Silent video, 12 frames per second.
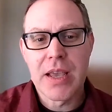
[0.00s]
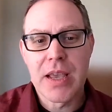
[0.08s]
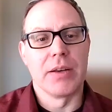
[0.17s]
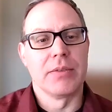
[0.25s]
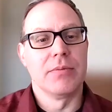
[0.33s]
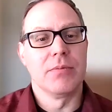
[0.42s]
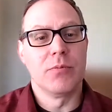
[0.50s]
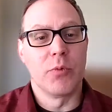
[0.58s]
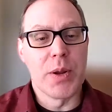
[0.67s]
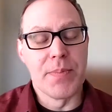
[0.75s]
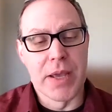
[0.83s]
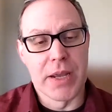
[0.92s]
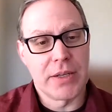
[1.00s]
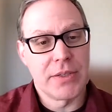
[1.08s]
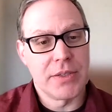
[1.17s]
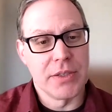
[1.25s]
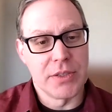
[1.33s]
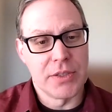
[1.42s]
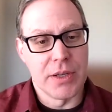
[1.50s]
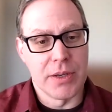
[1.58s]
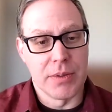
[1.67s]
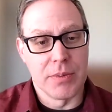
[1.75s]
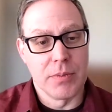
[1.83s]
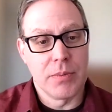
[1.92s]
And Remix is
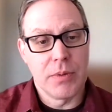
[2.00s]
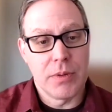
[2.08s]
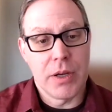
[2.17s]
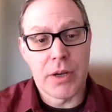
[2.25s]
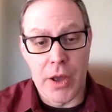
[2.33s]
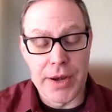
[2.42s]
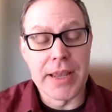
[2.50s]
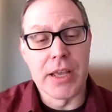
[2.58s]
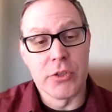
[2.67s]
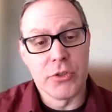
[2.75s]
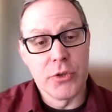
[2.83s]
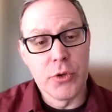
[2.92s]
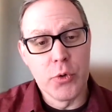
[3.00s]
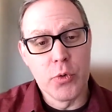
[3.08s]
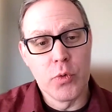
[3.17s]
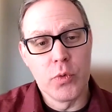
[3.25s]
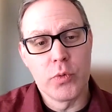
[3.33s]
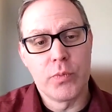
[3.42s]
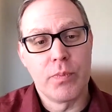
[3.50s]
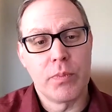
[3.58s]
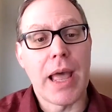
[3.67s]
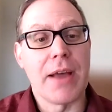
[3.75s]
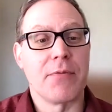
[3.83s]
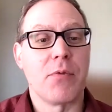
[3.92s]
a cutting edge new
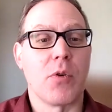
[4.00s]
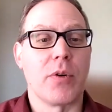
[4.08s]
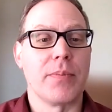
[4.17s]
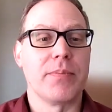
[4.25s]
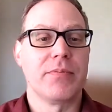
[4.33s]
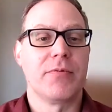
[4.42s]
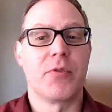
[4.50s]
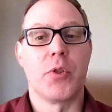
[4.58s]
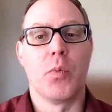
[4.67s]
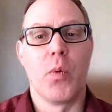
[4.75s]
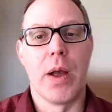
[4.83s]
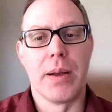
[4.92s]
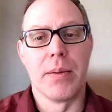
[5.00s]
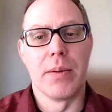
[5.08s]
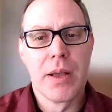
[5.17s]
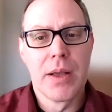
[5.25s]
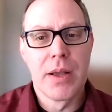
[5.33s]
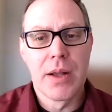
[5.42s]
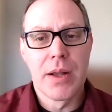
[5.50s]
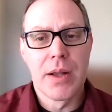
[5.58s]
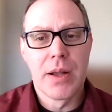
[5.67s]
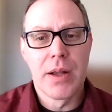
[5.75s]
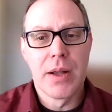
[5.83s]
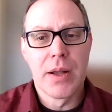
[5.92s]
platform for the web
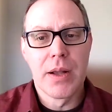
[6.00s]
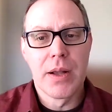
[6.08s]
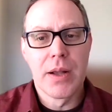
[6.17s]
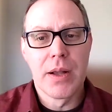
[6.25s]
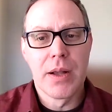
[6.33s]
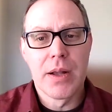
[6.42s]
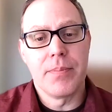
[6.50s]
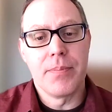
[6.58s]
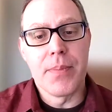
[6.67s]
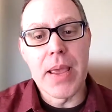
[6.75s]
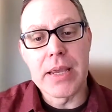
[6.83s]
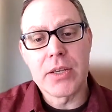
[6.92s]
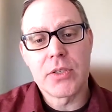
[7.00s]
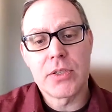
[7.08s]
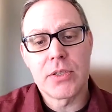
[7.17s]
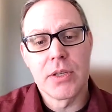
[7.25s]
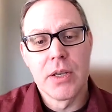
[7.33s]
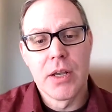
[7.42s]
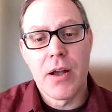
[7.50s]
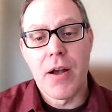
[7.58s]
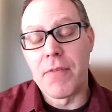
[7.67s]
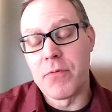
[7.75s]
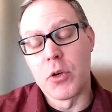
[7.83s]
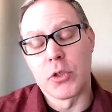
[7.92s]
that makes
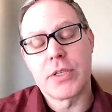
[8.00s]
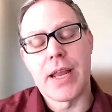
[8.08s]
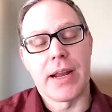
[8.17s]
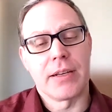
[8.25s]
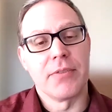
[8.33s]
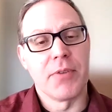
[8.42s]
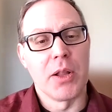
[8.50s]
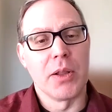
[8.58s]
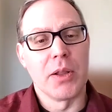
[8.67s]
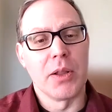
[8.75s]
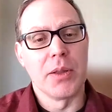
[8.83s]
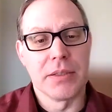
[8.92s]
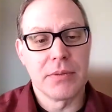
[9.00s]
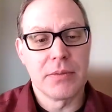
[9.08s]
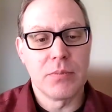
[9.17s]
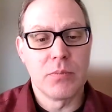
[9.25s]
a full stack development